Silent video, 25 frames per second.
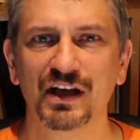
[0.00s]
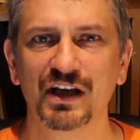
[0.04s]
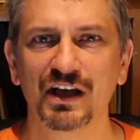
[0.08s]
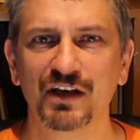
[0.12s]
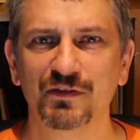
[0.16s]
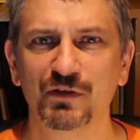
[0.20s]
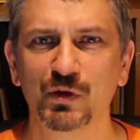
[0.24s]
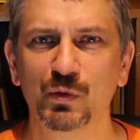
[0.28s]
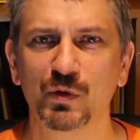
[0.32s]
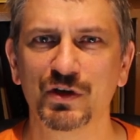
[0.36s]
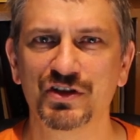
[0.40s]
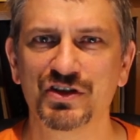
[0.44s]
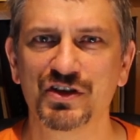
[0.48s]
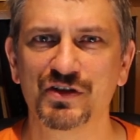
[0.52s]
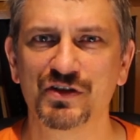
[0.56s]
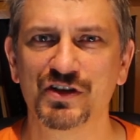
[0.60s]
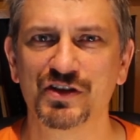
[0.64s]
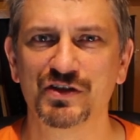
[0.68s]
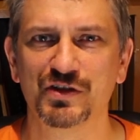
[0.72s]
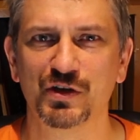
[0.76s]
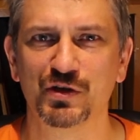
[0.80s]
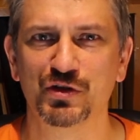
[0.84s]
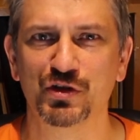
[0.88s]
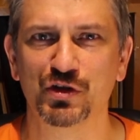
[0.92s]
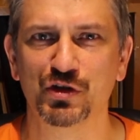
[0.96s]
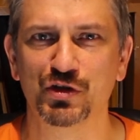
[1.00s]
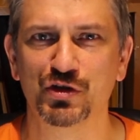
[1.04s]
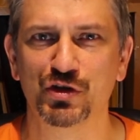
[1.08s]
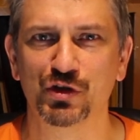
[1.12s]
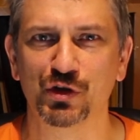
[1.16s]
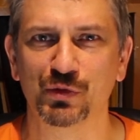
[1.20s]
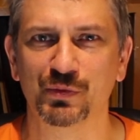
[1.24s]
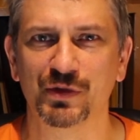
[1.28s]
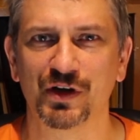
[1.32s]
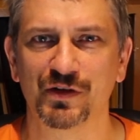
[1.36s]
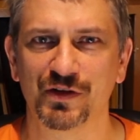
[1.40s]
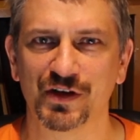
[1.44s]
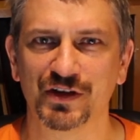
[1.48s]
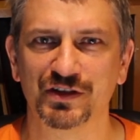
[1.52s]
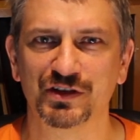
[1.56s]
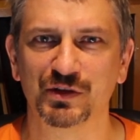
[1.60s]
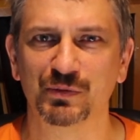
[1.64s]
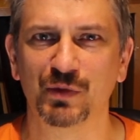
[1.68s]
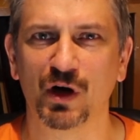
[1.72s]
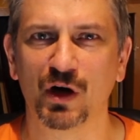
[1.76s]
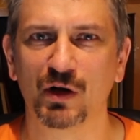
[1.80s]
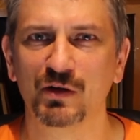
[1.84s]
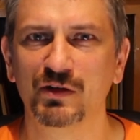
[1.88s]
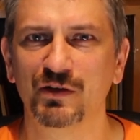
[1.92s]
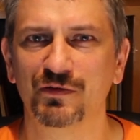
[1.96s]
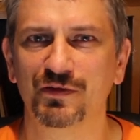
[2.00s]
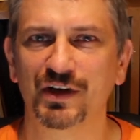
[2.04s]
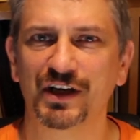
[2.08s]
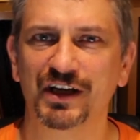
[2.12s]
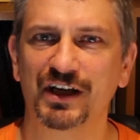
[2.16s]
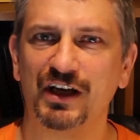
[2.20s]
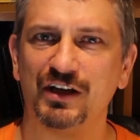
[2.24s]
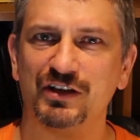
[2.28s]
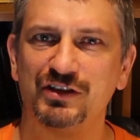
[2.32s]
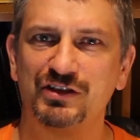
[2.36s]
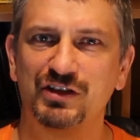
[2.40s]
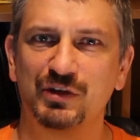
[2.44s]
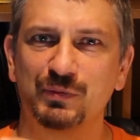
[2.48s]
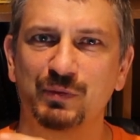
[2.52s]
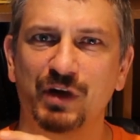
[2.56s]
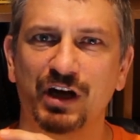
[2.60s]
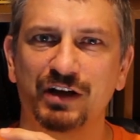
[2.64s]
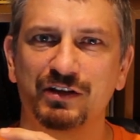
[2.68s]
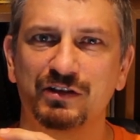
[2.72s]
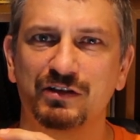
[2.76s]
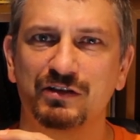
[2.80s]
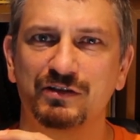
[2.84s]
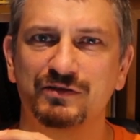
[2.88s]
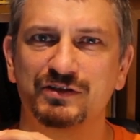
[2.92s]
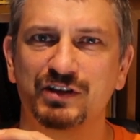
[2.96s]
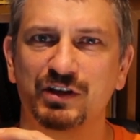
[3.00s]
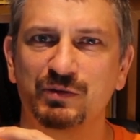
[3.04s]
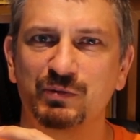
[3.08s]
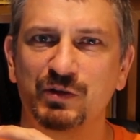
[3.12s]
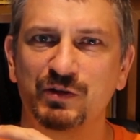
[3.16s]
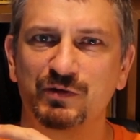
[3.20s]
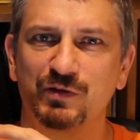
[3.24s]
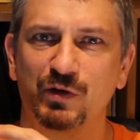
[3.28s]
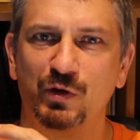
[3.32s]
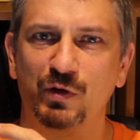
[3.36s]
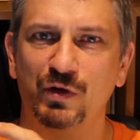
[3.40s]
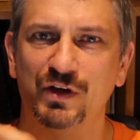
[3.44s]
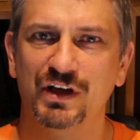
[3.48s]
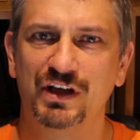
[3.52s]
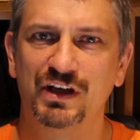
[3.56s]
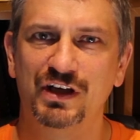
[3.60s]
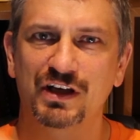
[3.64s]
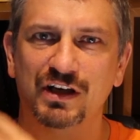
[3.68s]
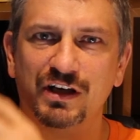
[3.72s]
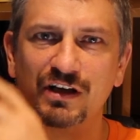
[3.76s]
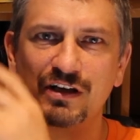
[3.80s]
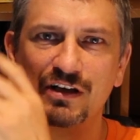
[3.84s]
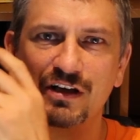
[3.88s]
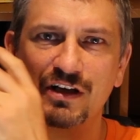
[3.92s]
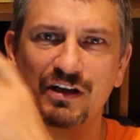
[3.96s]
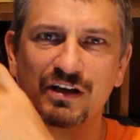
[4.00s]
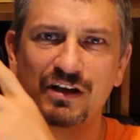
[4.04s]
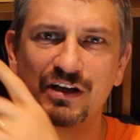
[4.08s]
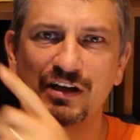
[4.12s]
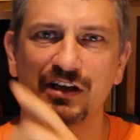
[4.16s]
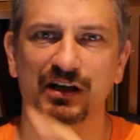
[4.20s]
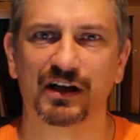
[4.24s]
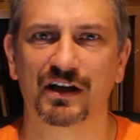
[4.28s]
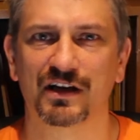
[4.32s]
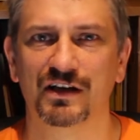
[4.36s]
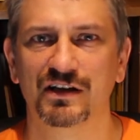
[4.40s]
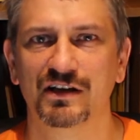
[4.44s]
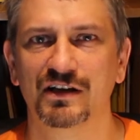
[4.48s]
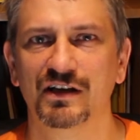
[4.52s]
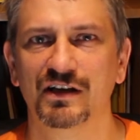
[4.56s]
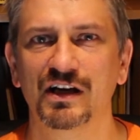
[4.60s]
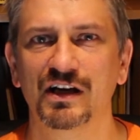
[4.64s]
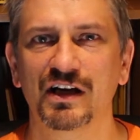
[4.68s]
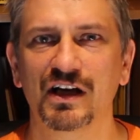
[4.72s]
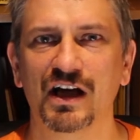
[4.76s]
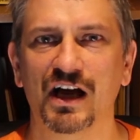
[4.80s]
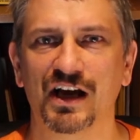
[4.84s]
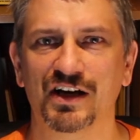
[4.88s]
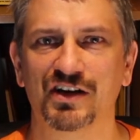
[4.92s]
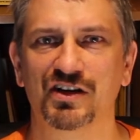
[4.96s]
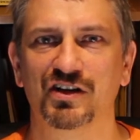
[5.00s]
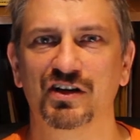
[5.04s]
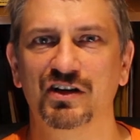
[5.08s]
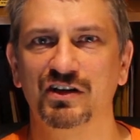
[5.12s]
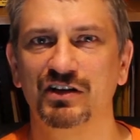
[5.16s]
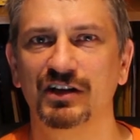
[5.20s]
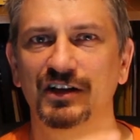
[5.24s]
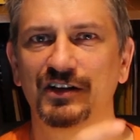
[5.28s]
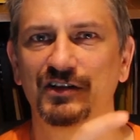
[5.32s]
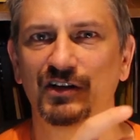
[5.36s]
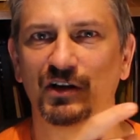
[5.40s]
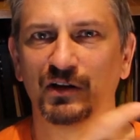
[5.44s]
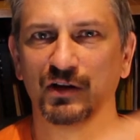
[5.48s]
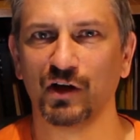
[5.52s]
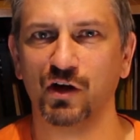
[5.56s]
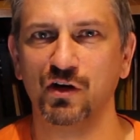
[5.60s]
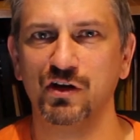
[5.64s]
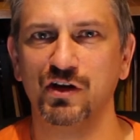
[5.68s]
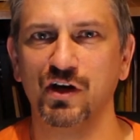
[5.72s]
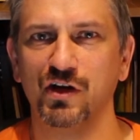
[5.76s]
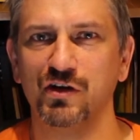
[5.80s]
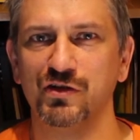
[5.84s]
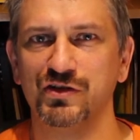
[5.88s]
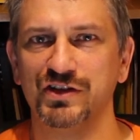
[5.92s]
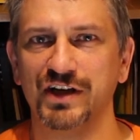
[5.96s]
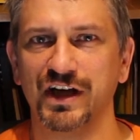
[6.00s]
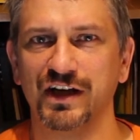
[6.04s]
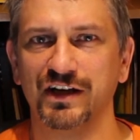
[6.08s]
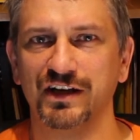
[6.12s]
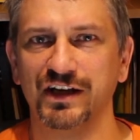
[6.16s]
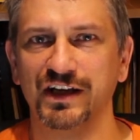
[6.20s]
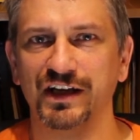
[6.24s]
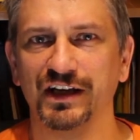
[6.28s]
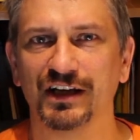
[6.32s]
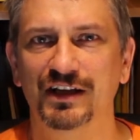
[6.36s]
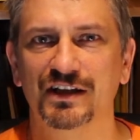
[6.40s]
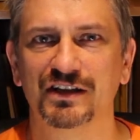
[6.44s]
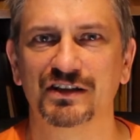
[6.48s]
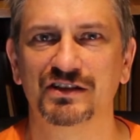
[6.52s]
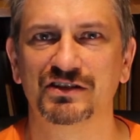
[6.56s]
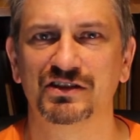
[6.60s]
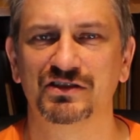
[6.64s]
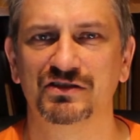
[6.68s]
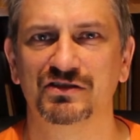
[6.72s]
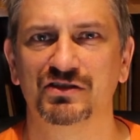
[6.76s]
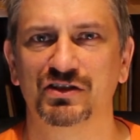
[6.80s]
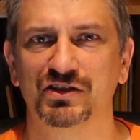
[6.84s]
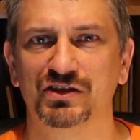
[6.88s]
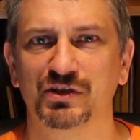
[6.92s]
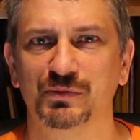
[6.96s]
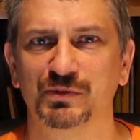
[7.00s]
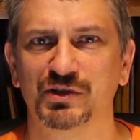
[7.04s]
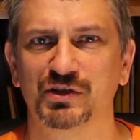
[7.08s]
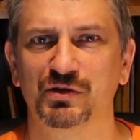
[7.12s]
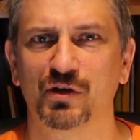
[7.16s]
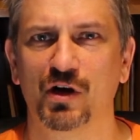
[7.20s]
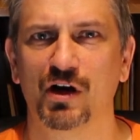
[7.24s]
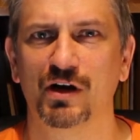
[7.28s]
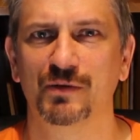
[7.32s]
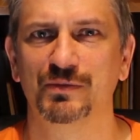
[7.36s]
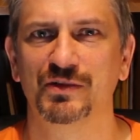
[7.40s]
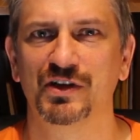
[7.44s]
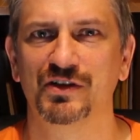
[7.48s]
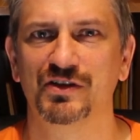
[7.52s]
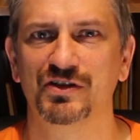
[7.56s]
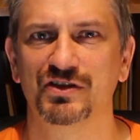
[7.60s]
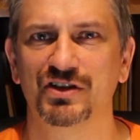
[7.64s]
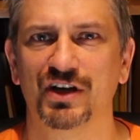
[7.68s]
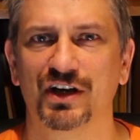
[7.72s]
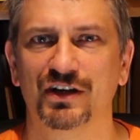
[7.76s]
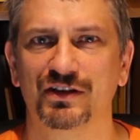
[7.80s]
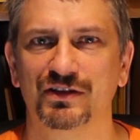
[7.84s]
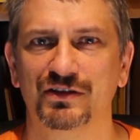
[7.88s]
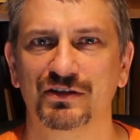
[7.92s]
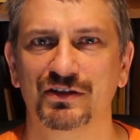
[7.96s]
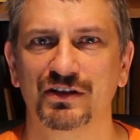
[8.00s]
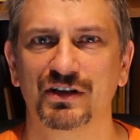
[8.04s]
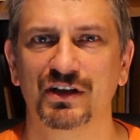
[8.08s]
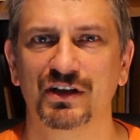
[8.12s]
If you're watching this on YouTube, there's some older videos you may not have seen before here and here, and you can click the logo down here to subscribe to the channel